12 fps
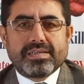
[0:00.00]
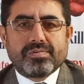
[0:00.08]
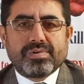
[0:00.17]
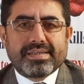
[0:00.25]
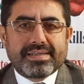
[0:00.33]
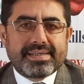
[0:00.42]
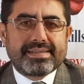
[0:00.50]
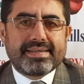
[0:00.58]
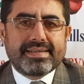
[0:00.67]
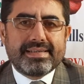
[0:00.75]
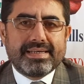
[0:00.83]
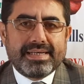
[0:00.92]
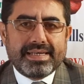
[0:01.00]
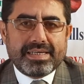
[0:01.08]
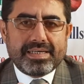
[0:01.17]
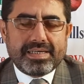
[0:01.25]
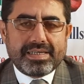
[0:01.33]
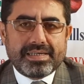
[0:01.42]
one another
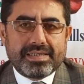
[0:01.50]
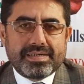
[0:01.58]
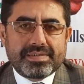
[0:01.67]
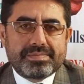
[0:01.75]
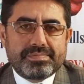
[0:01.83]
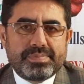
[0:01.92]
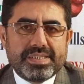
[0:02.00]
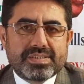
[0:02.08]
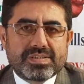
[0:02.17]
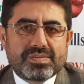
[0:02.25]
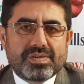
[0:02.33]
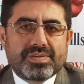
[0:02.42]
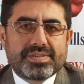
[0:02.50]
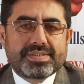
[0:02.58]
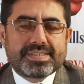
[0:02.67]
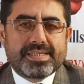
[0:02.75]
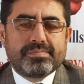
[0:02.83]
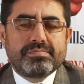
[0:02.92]
based on
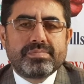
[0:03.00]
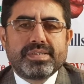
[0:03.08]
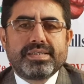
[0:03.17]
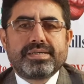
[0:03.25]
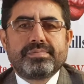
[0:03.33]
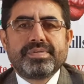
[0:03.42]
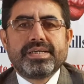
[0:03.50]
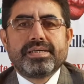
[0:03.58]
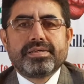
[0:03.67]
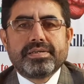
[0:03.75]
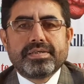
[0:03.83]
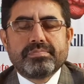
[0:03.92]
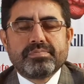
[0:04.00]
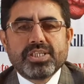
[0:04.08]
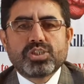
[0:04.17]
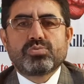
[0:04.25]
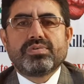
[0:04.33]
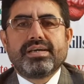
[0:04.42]
some
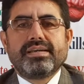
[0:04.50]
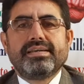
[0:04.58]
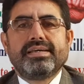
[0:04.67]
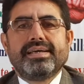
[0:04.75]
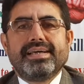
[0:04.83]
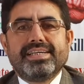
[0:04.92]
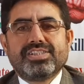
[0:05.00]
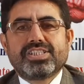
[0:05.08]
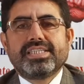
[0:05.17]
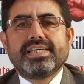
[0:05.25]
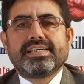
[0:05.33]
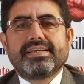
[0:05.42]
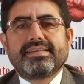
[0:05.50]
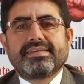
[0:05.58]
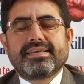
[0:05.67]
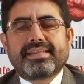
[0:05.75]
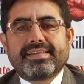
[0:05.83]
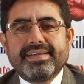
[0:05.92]
mutual and
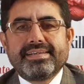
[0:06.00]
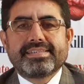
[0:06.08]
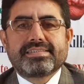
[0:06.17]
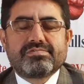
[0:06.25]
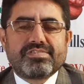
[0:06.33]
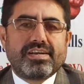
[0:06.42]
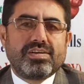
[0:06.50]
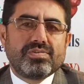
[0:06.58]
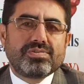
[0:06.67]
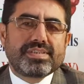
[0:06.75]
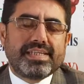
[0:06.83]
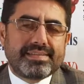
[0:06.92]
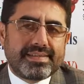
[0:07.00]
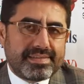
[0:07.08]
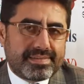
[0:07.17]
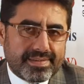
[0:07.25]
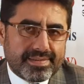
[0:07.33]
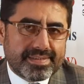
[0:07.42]
shared things, values, and
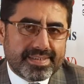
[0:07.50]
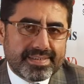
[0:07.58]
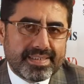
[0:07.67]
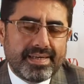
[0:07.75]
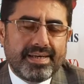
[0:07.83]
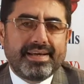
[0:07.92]
interest.